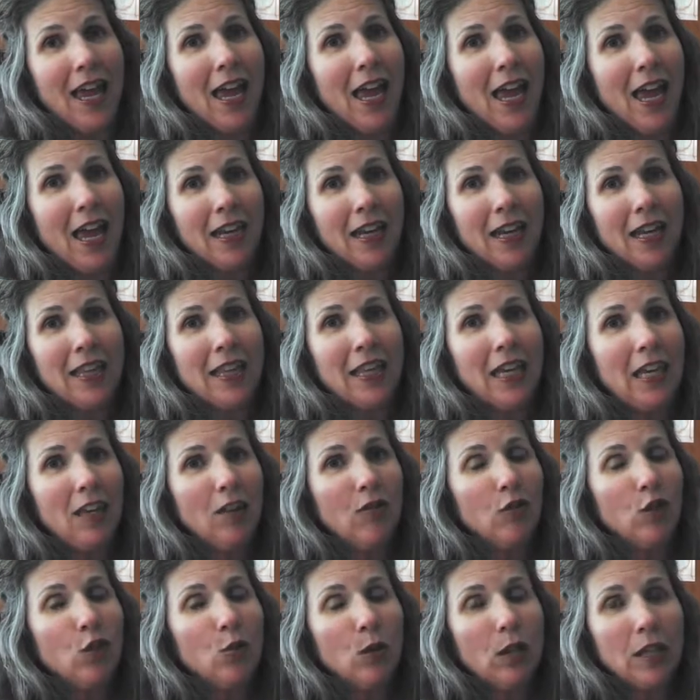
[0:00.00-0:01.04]
And I think
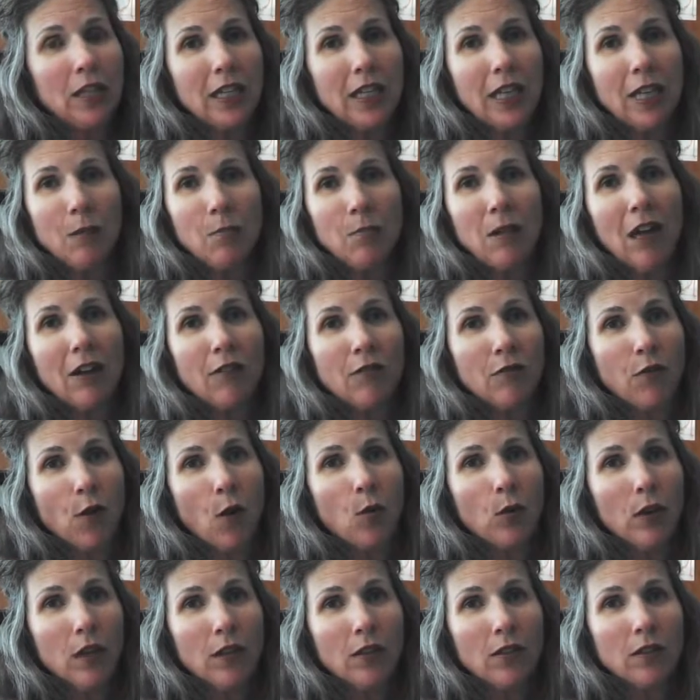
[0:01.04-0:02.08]
if you can keep that
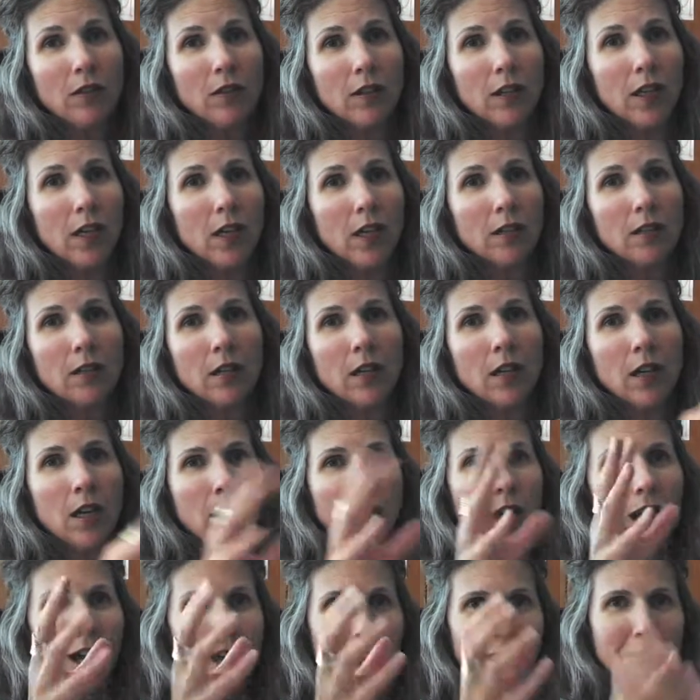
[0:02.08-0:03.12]
focus,
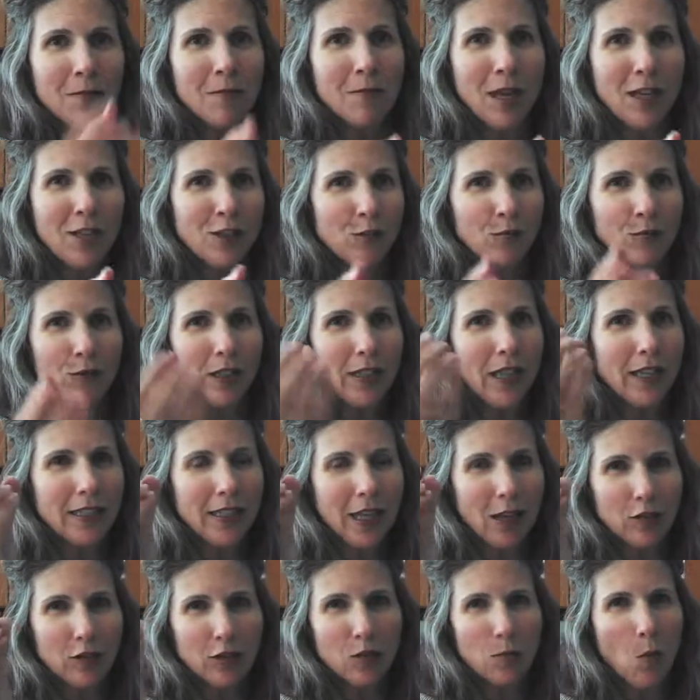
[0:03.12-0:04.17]
it makes you realize
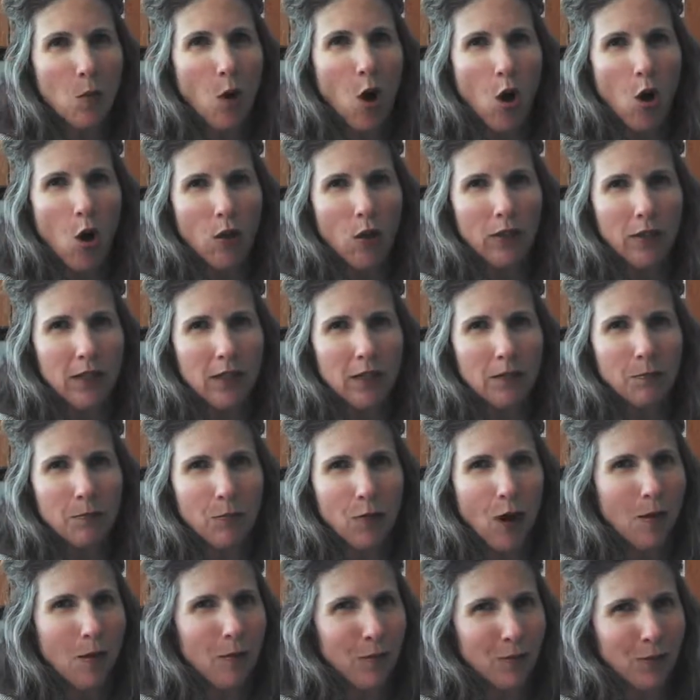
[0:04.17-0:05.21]
how small these
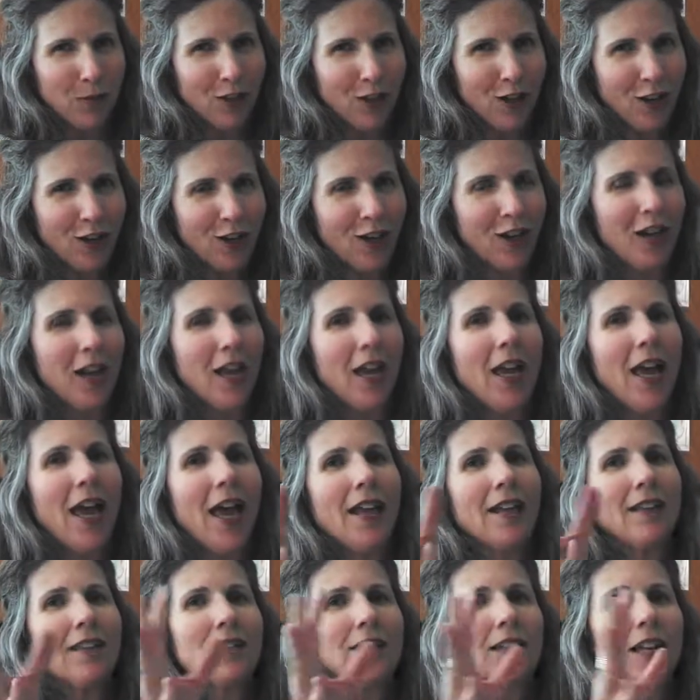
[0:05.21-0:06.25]
problems are,
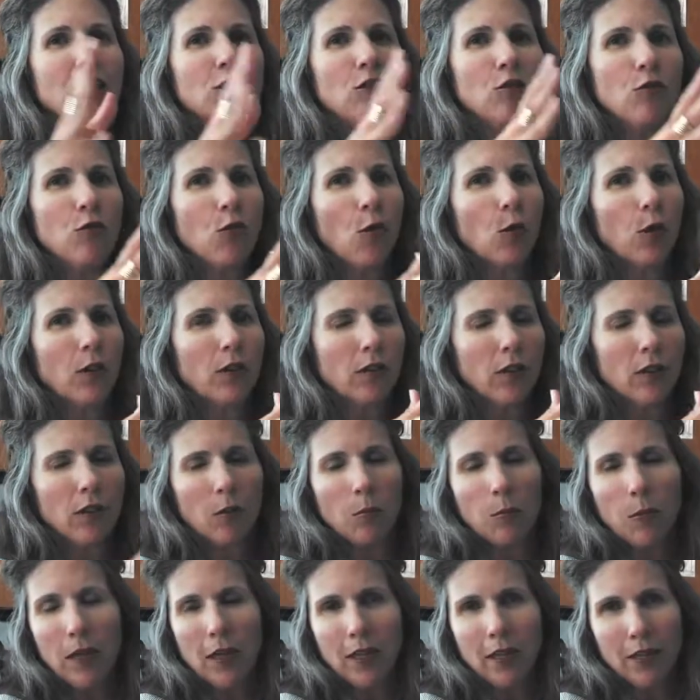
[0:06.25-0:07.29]
and instead you focus on the
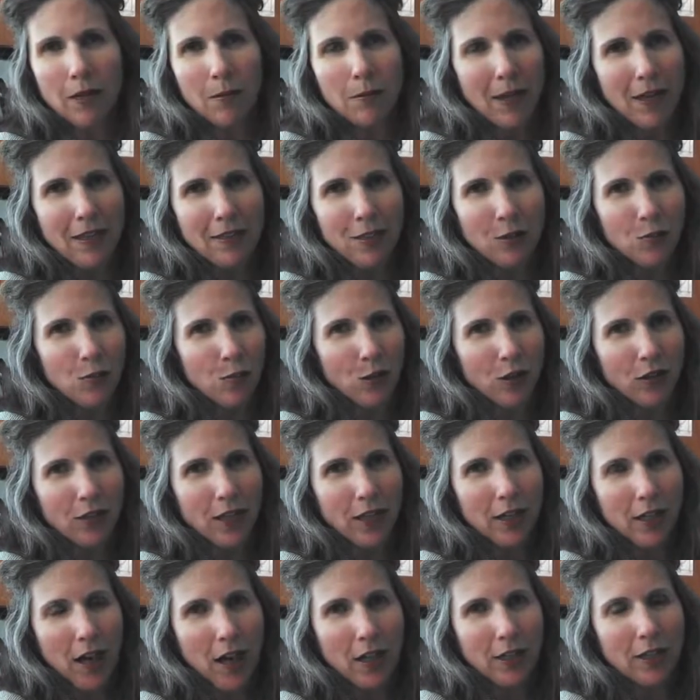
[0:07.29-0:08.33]
big and amazing work
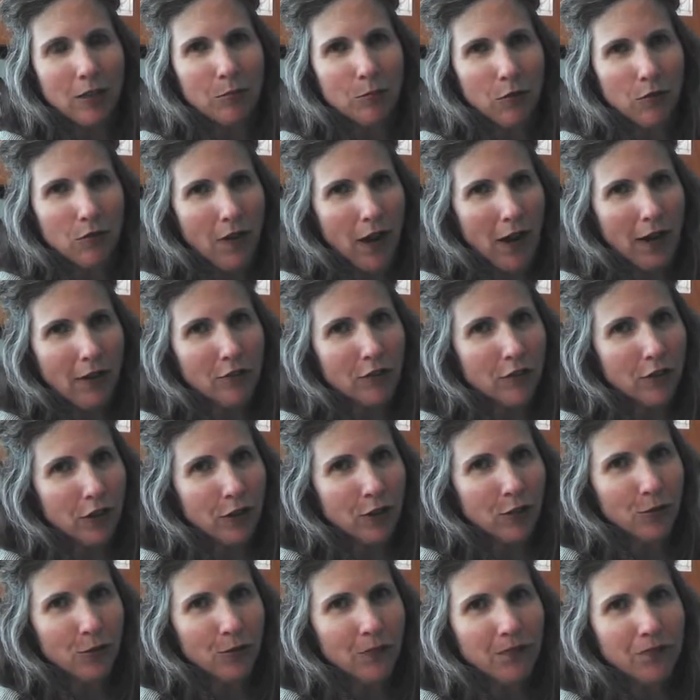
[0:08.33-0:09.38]
that God can provide for you.